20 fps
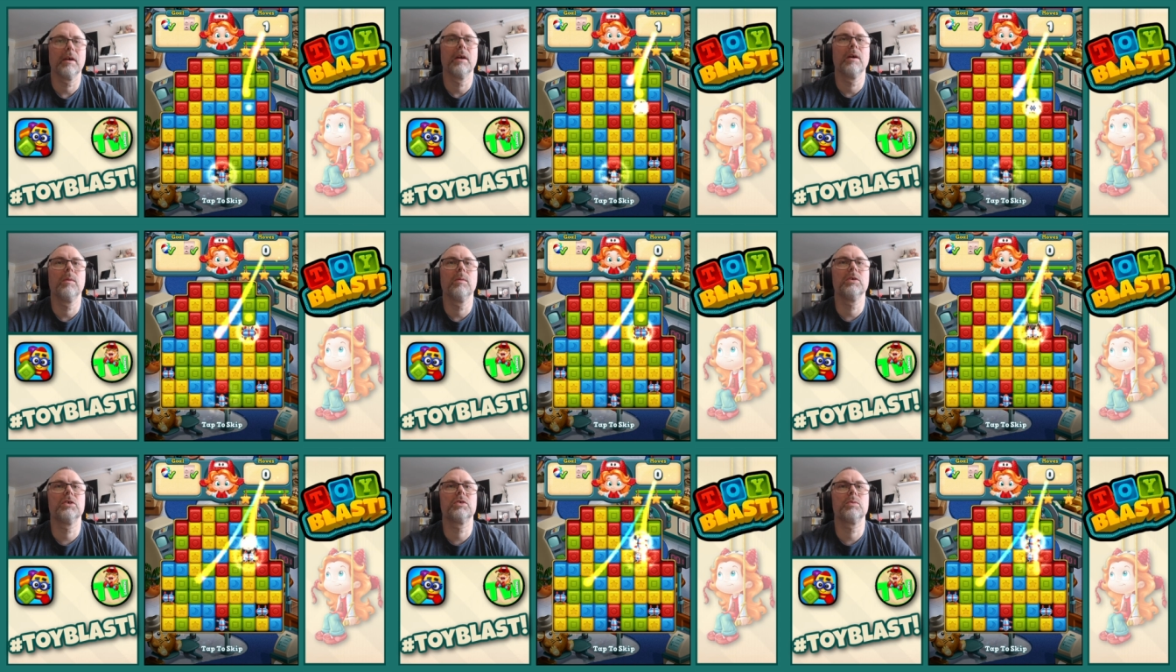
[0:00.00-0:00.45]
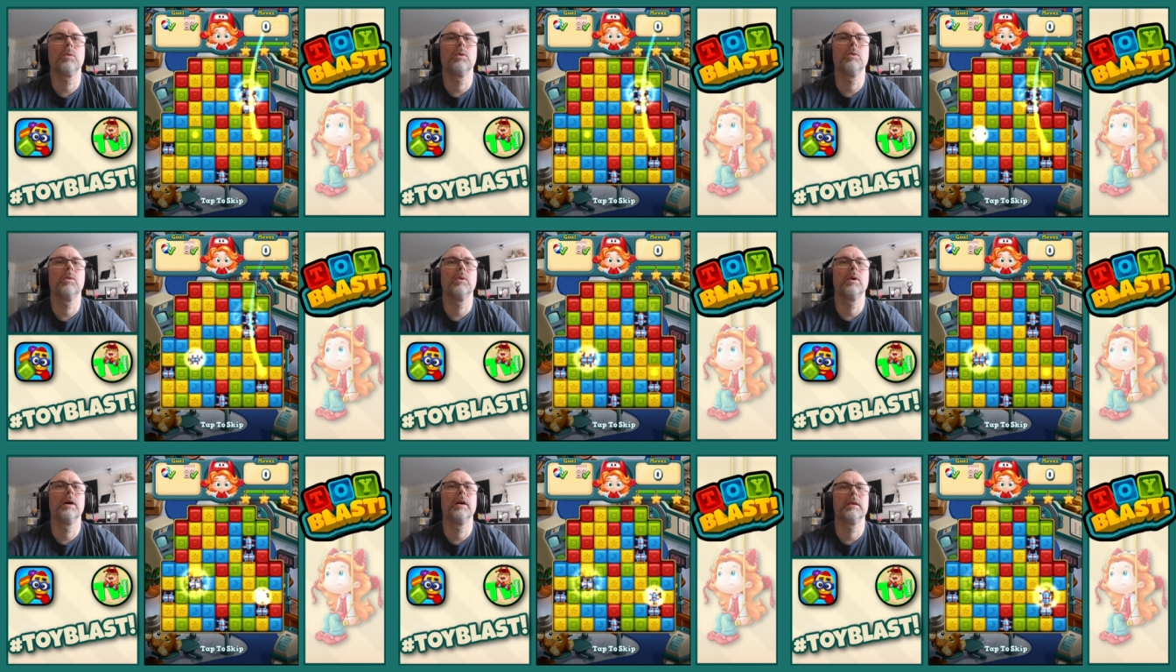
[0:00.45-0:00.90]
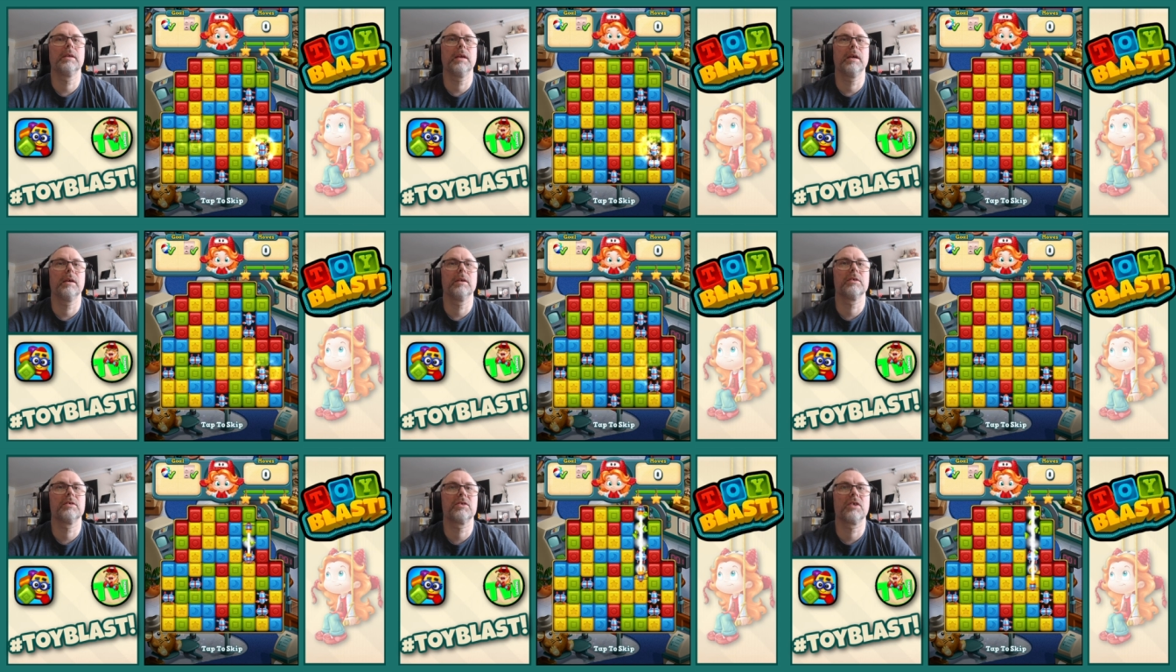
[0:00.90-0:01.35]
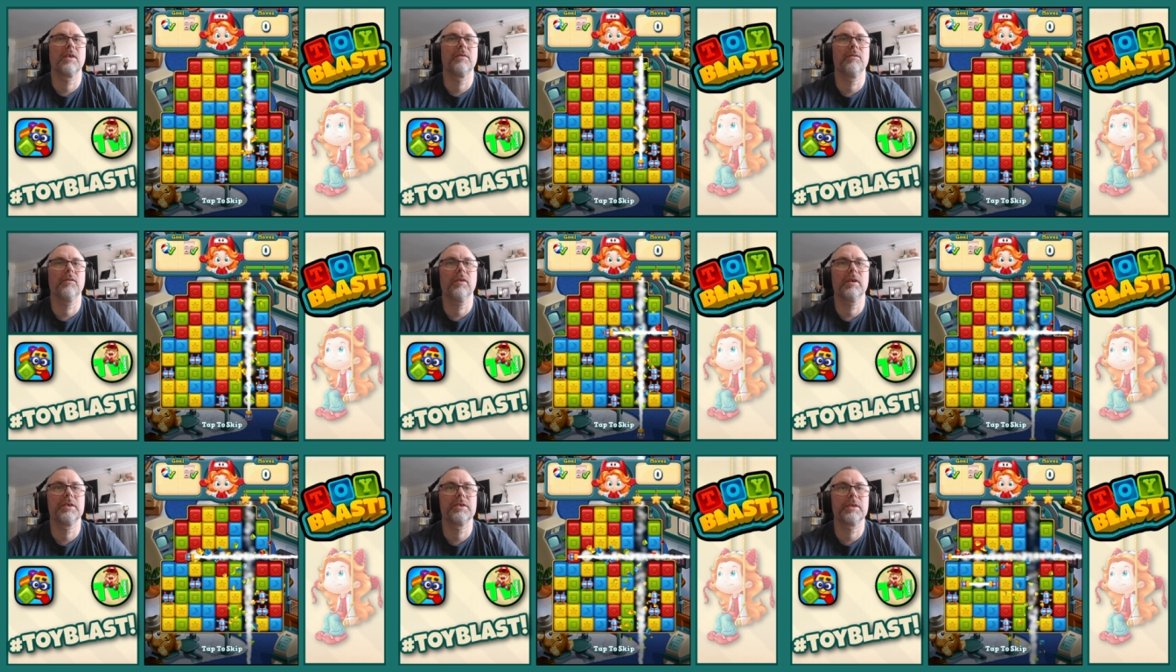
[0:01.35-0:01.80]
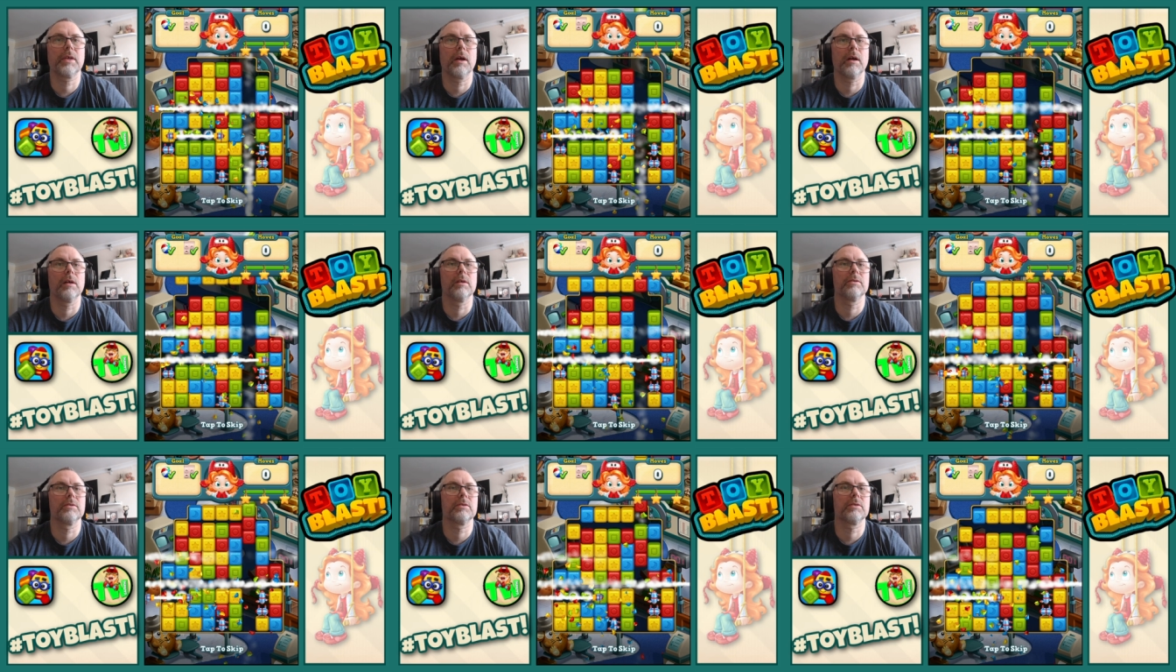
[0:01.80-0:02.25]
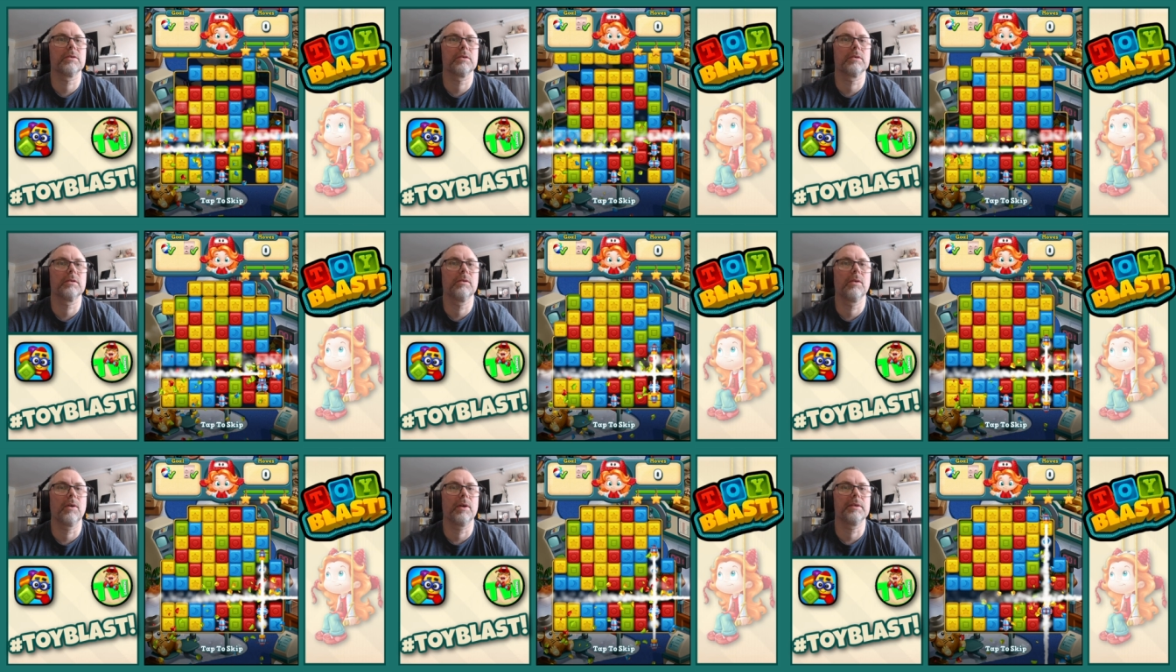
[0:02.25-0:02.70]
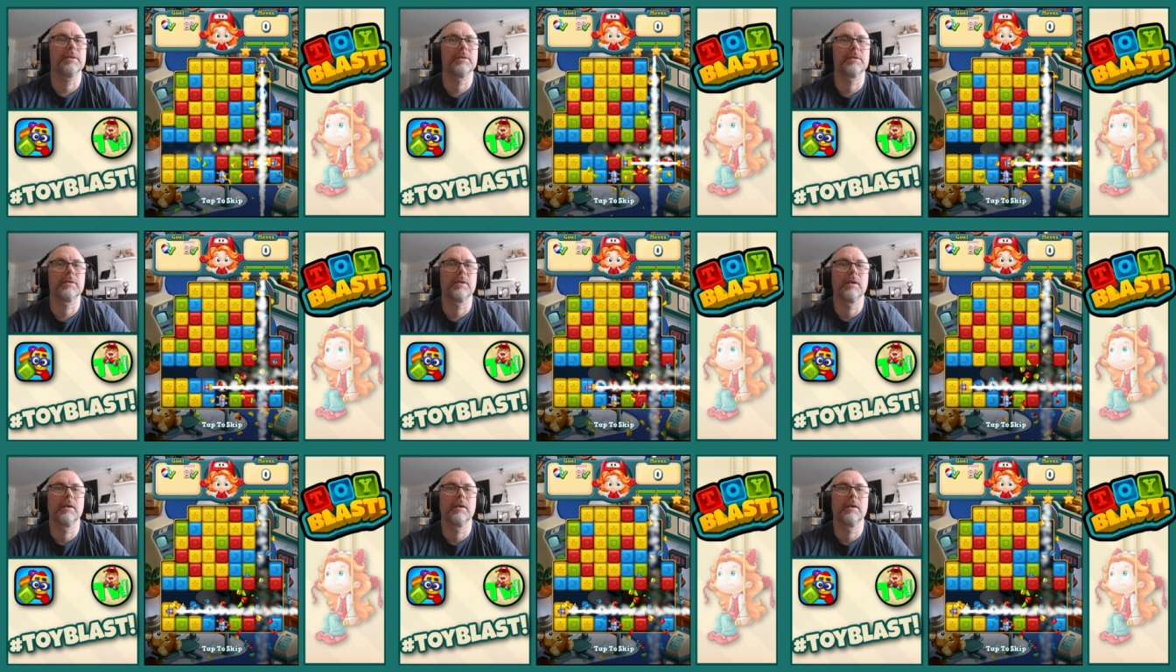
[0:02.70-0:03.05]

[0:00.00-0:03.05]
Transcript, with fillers: which will get us 3 stars. Nice.